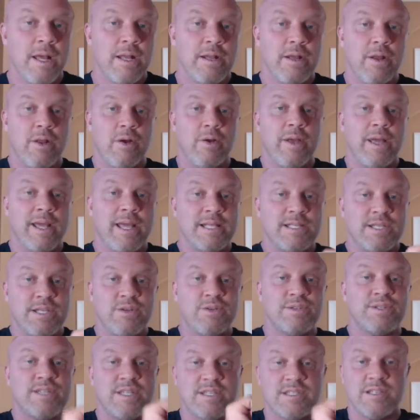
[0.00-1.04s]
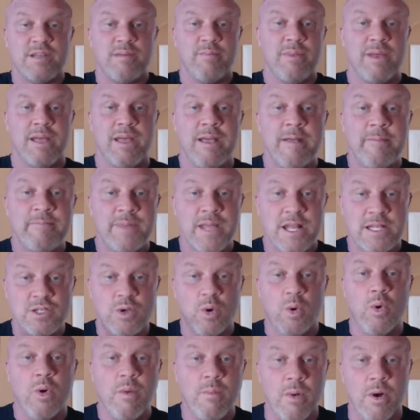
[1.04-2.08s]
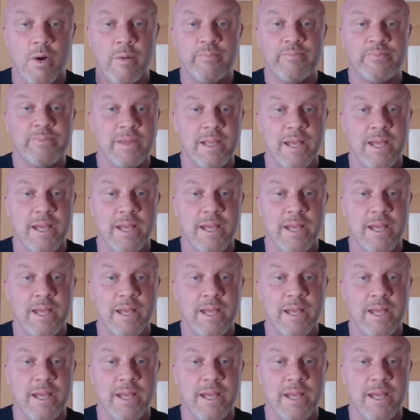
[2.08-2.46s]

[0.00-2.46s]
No, it gets in your system, and it's a hormone.